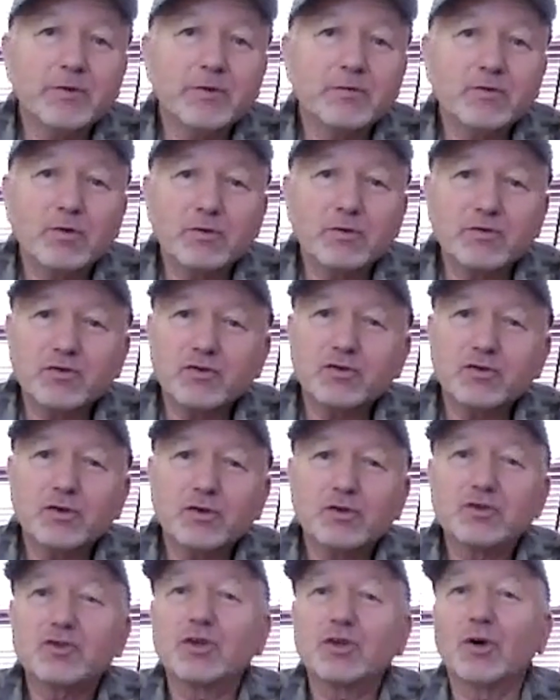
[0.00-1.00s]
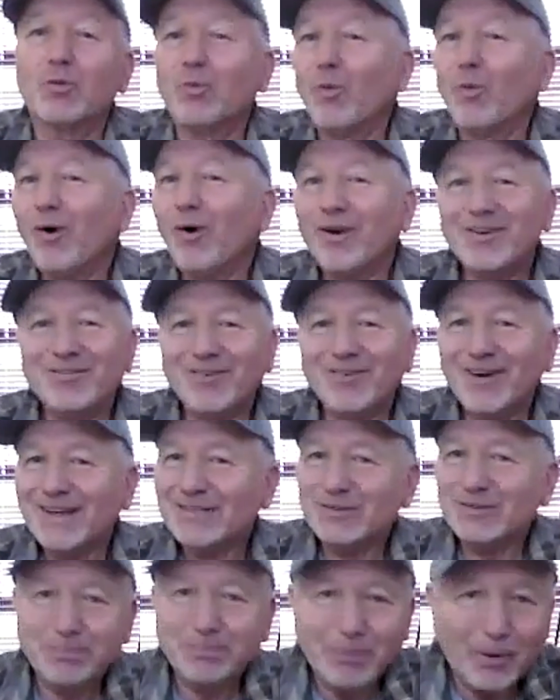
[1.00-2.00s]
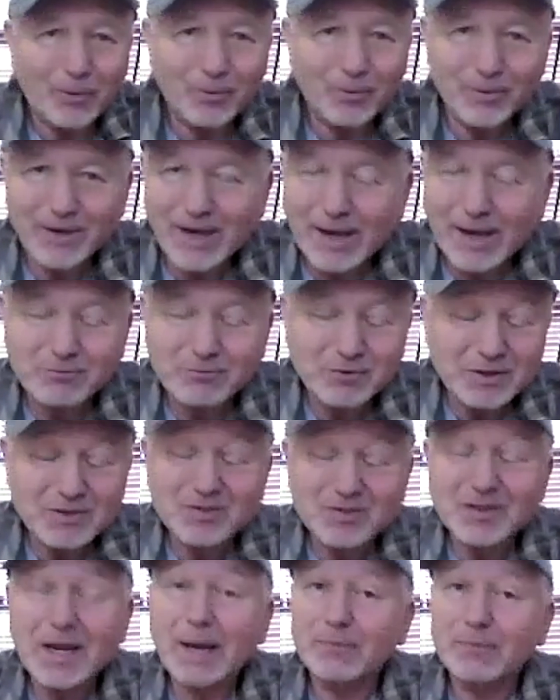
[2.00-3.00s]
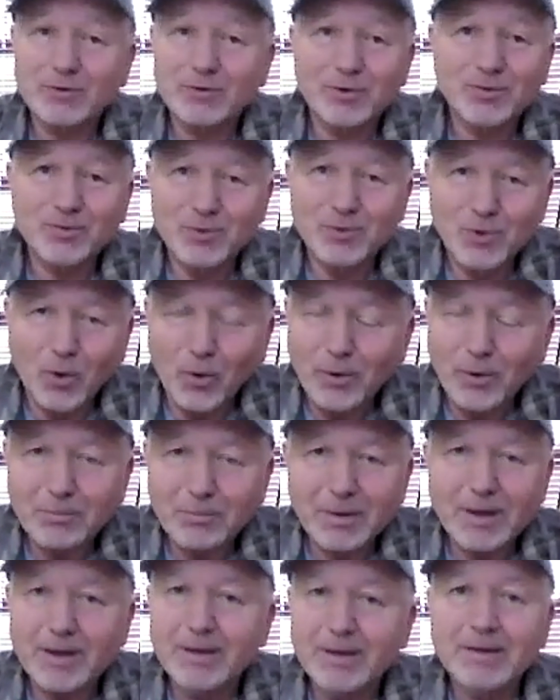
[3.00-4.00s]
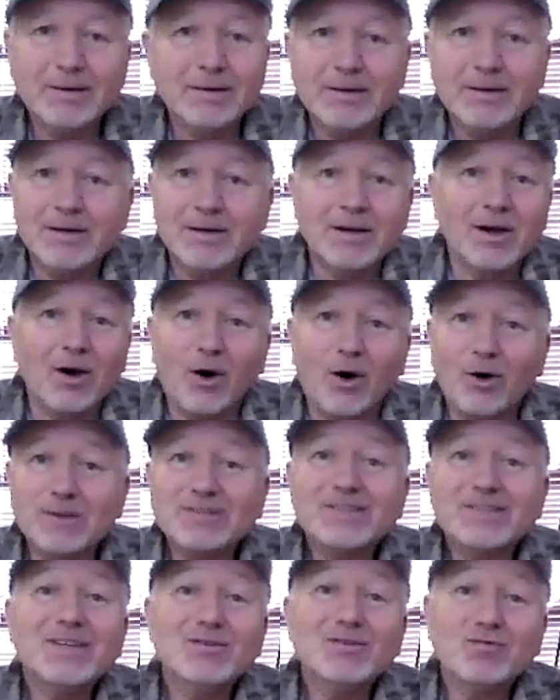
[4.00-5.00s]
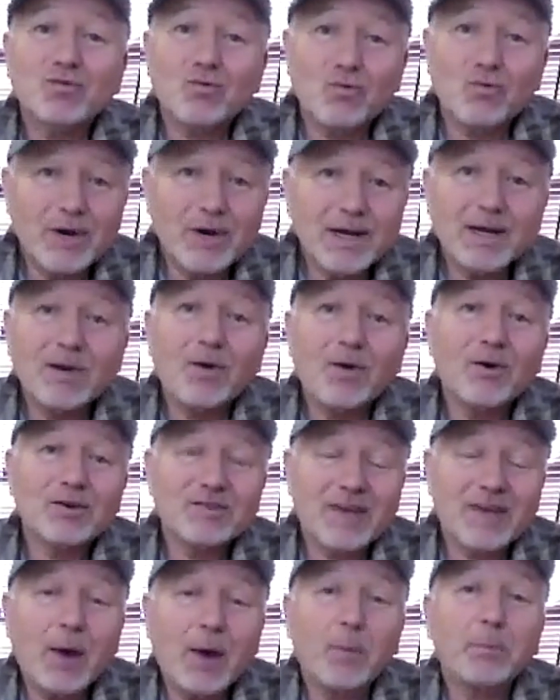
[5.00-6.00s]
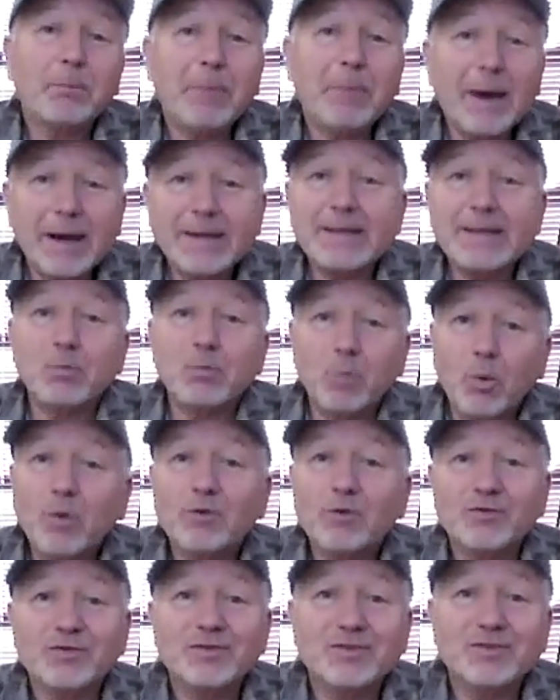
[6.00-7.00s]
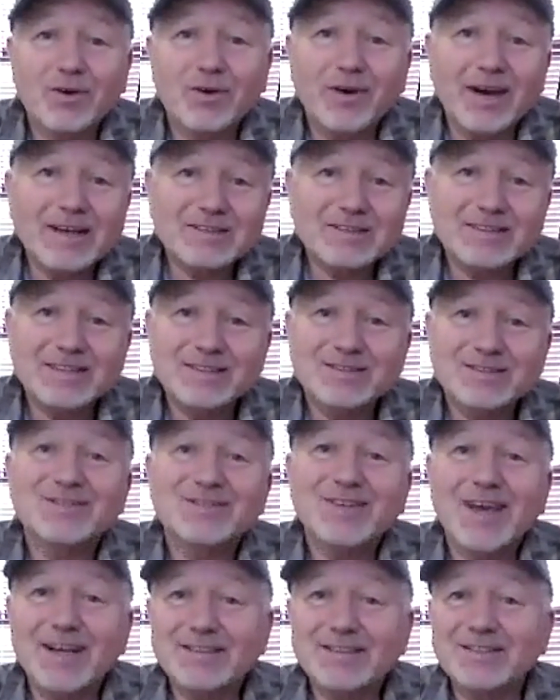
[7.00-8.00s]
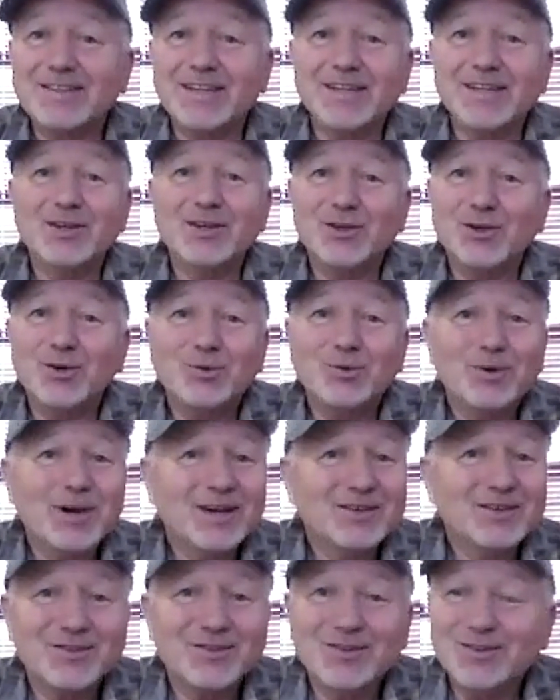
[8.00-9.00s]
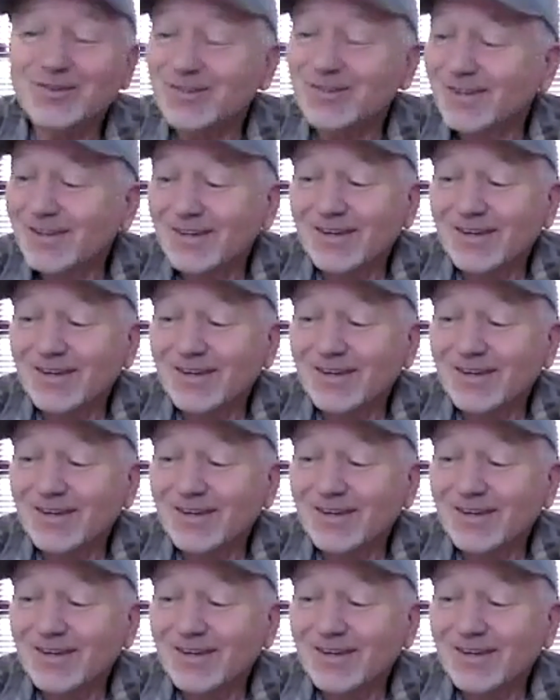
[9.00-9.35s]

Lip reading: you've got such a wide range of bottle caps. It's an absolute nightmare. I didn't realise how bad it was until I actually detected it in the US, and